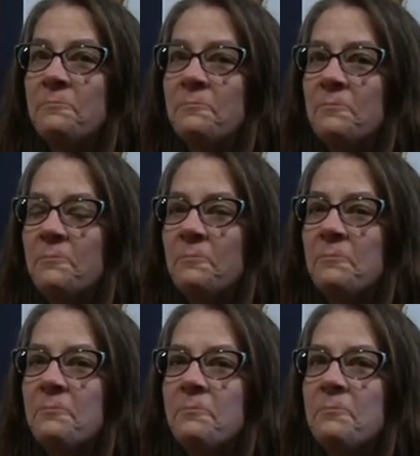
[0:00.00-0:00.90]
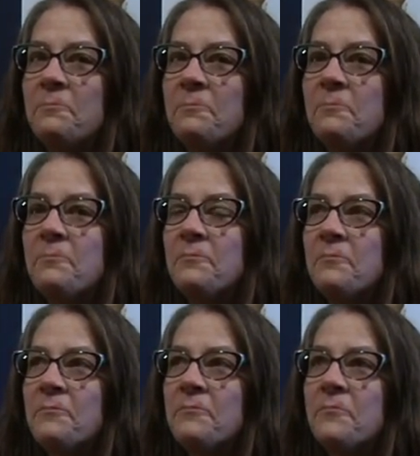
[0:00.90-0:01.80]

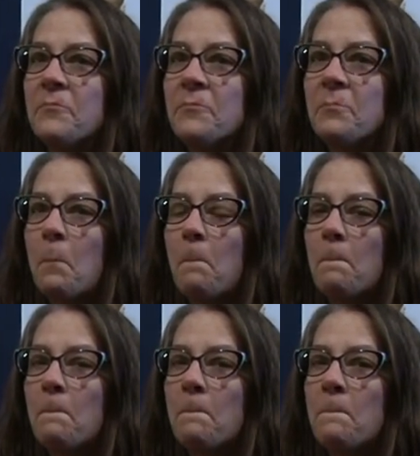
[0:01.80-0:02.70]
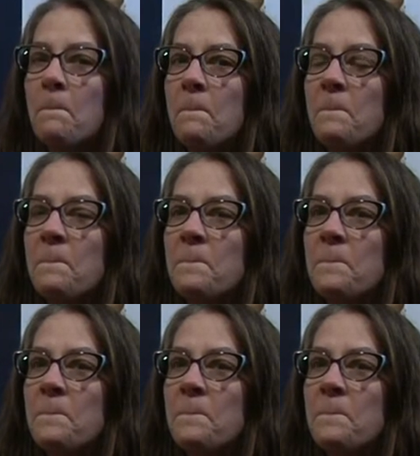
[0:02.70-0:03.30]
(not speaking)